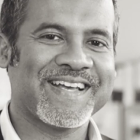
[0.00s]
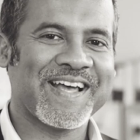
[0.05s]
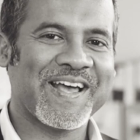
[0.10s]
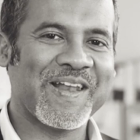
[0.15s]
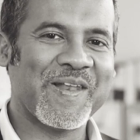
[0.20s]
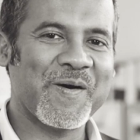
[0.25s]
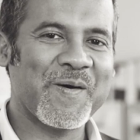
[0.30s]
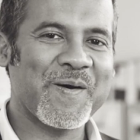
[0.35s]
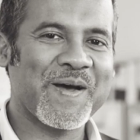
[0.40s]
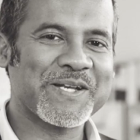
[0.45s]

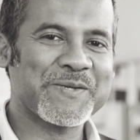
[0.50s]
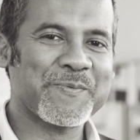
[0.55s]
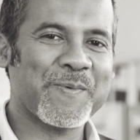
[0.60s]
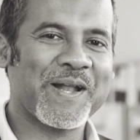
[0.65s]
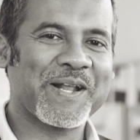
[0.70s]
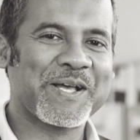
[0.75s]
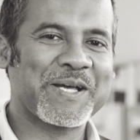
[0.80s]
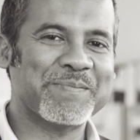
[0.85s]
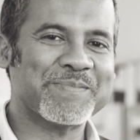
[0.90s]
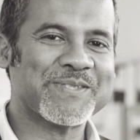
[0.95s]
Hello and
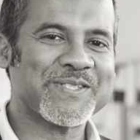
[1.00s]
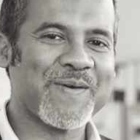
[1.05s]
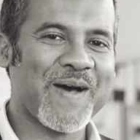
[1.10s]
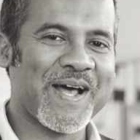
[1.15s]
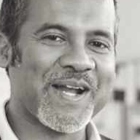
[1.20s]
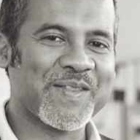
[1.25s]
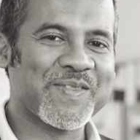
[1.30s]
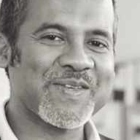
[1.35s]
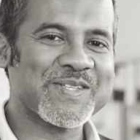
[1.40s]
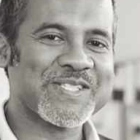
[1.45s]
welcome to
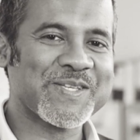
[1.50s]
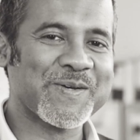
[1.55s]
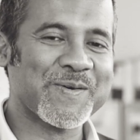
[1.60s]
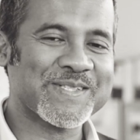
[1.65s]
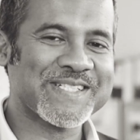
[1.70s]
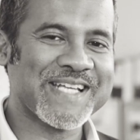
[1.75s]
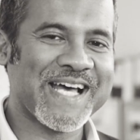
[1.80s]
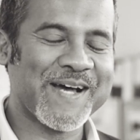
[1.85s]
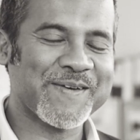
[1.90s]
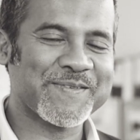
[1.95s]
another
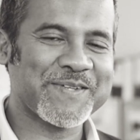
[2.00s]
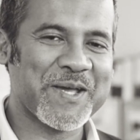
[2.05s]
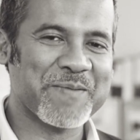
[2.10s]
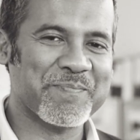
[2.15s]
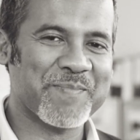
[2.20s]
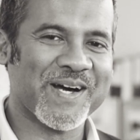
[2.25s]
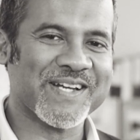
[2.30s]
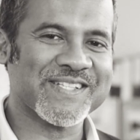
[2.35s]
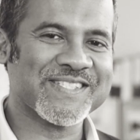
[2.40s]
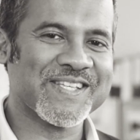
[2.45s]
Sort Out
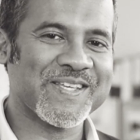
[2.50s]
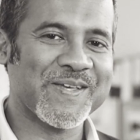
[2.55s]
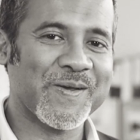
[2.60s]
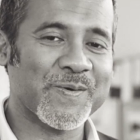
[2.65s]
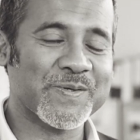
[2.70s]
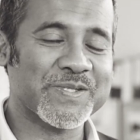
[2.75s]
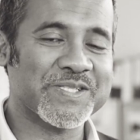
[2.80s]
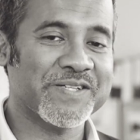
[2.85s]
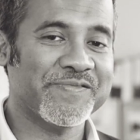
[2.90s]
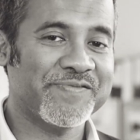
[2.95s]

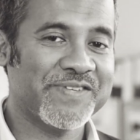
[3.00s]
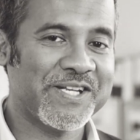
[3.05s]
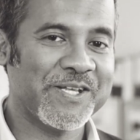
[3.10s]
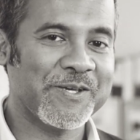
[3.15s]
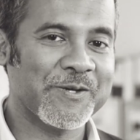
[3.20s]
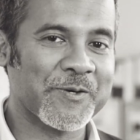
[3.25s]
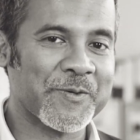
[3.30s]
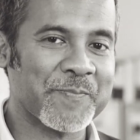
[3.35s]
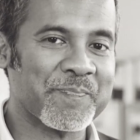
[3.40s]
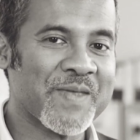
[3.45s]
MRCOG
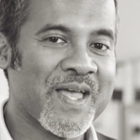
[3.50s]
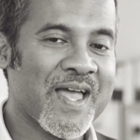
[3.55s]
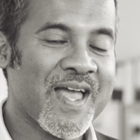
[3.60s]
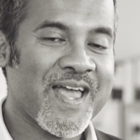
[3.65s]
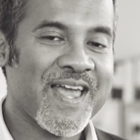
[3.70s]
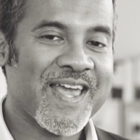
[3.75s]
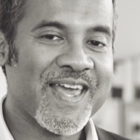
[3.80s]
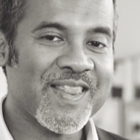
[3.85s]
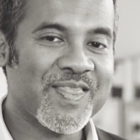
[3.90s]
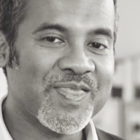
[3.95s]
video.
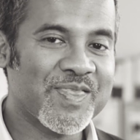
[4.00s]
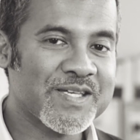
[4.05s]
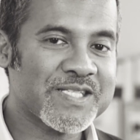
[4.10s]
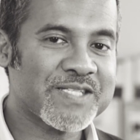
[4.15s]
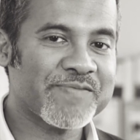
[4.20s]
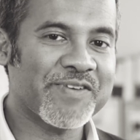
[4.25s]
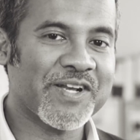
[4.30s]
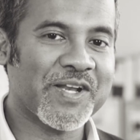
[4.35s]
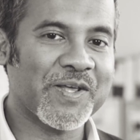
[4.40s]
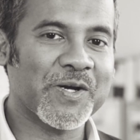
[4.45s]
In this
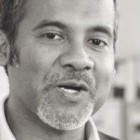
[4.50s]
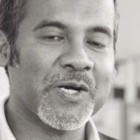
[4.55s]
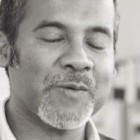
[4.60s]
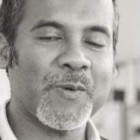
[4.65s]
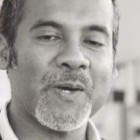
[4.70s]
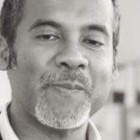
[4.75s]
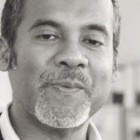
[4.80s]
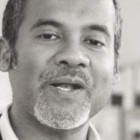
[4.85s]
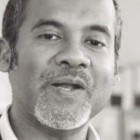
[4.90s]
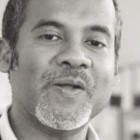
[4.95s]
video,
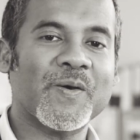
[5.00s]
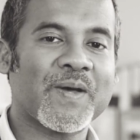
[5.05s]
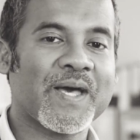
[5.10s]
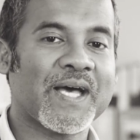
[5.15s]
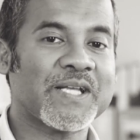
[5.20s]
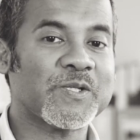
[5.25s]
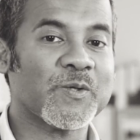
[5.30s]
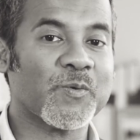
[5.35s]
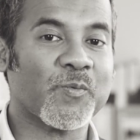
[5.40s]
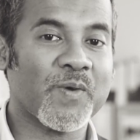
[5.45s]
we will look
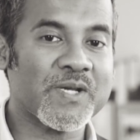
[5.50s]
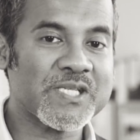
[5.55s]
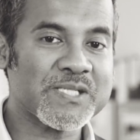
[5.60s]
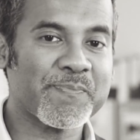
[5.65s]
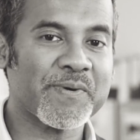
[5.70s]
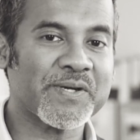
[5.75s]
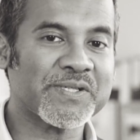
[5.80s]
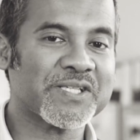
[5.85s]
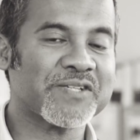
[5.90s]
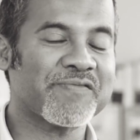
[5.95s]
at
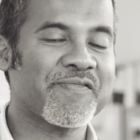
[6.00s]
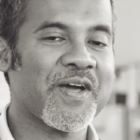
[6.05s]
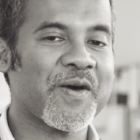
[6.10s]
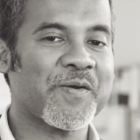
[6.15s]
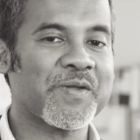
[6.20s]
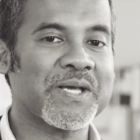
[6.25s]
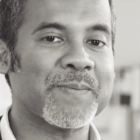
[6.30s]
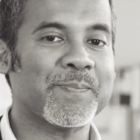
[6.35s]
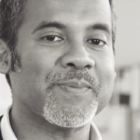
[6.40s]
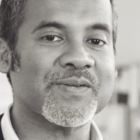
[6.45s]
respiratory
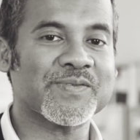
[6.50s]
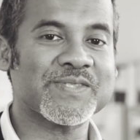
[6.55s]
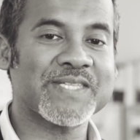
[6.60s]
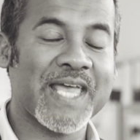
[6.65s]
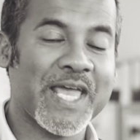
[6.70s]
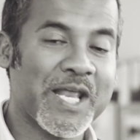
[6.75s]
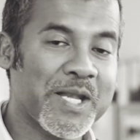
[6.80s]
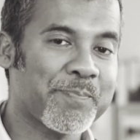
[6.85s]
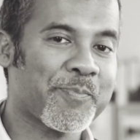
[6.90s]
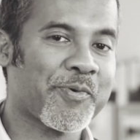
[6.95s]
variables
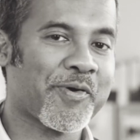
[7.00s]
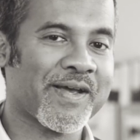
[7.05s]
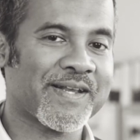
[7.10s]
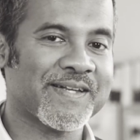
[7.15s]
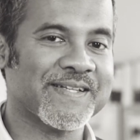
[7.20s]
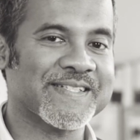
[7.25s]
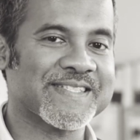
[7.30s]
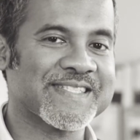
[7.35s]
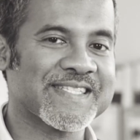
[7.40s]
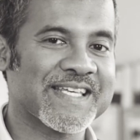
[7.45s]
in
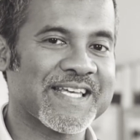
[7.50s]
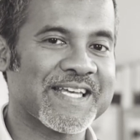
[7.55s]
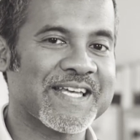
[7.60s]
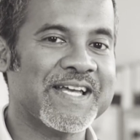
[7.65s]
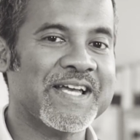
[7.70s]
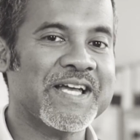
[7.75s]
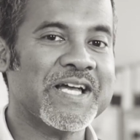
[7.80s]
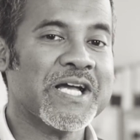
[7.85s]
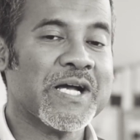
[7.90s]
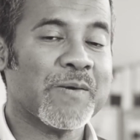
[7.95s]
pregnancy.
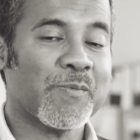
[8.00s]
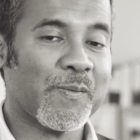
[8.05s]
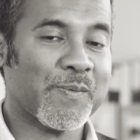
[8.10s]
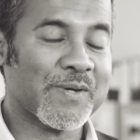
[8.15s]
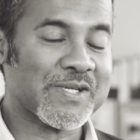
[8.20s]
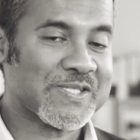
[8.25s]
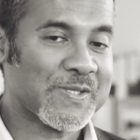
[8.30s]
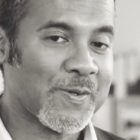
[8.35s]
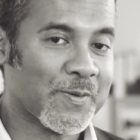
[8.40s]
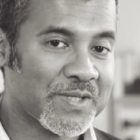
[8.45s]
We
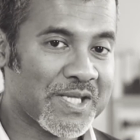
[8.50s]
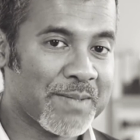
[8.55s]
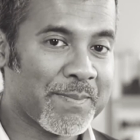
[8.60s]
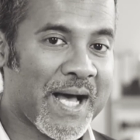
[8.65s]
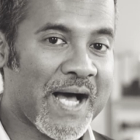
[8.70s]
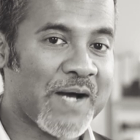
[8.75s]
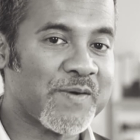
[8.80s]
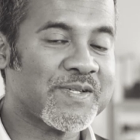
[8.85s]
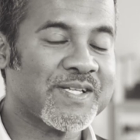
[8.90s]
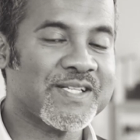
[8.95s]
will sort them
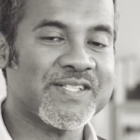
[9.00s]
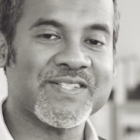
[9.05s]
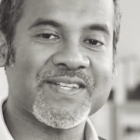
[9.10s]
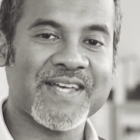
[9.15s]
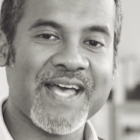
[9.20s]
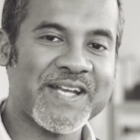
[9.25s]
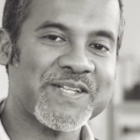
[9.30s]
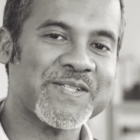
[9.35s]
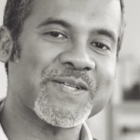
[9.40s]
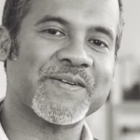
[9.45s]
out into
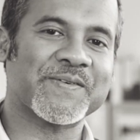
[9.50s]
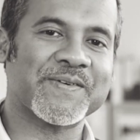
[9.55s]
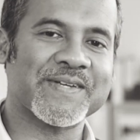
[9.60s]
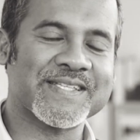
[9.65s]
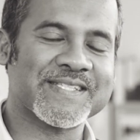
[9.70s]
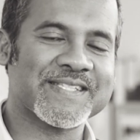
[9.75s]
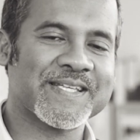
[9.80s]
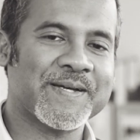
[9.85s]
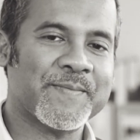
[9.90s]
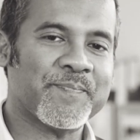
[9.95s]

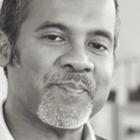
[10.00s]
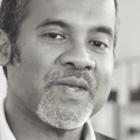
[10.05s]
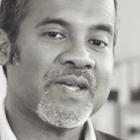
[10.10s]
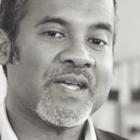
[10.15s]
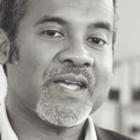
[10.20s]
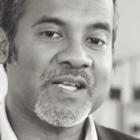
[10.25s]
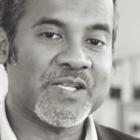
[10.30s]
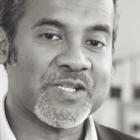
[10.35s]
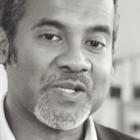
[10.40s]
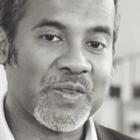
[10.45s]
categories,
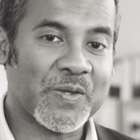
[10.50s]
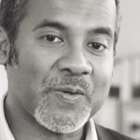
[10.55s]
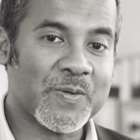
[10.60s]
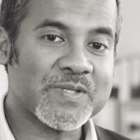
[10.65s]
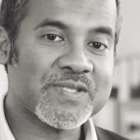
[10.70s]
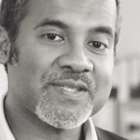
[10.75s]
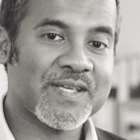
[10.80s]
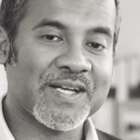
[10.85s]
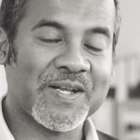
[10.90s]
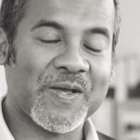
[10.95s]
into
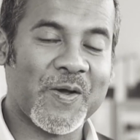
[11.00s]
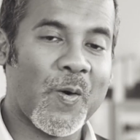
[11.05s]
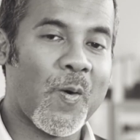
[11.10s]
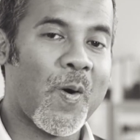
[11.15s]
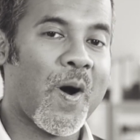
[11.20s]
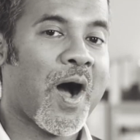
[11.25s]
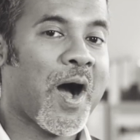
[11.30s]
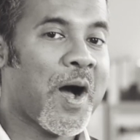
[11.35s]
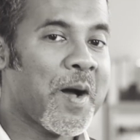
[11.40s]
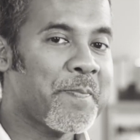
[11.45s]
those that
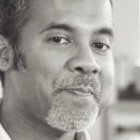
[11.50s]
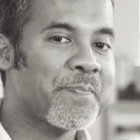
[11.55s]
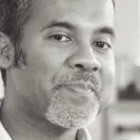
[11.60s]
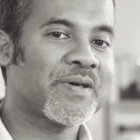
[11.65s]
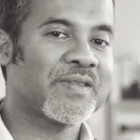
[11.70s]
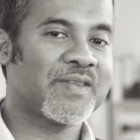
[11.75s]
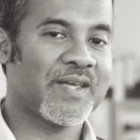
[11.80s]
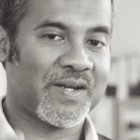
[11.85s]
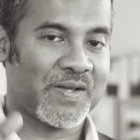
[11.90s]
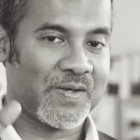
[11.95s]
go up,
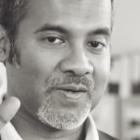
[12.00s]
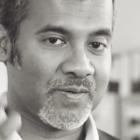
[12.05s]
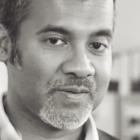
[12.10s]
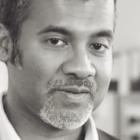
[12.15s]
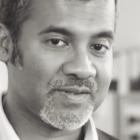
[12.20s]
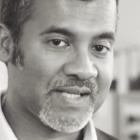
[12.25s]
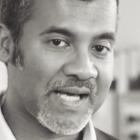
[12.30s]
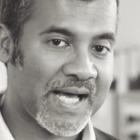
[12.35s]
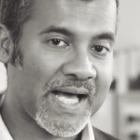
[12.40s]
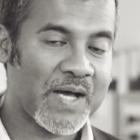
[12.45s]
that go
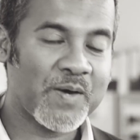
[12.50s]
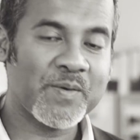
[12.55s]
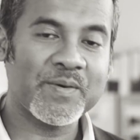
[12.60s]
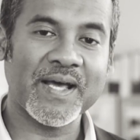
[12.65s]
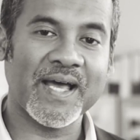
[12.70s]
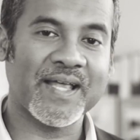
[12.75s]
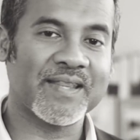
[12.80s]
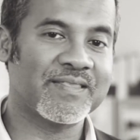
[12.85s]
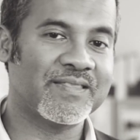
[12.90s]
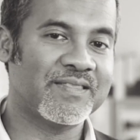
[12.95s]
down,
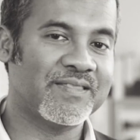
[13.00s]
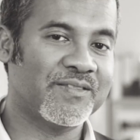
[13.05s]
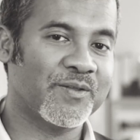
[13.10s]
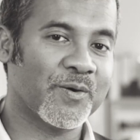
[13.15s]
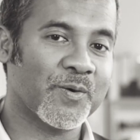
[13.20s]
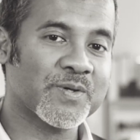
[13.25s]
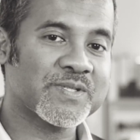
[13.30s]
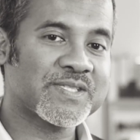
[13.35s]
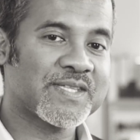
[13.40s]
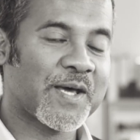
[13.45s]
and
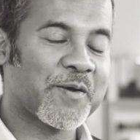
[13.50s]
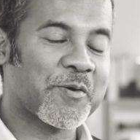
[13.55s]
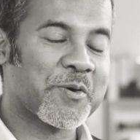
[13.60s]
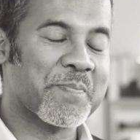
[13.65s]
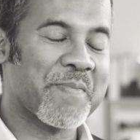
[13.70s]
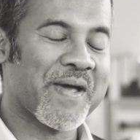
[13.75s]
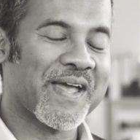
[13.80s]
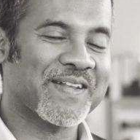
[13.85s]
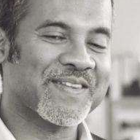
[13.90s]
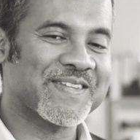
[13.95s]
those that
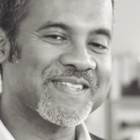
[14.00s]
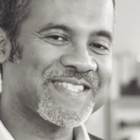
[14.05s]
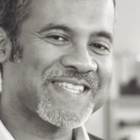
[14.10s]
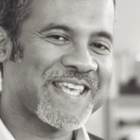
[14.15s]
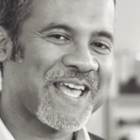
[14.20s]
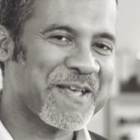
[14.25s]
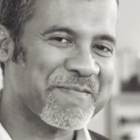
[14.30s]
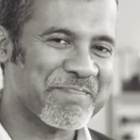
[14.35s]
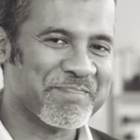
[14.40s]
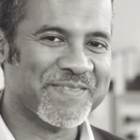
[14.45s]
remain the
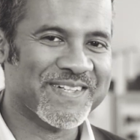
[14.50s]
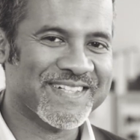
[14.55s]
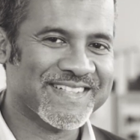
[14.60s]
same.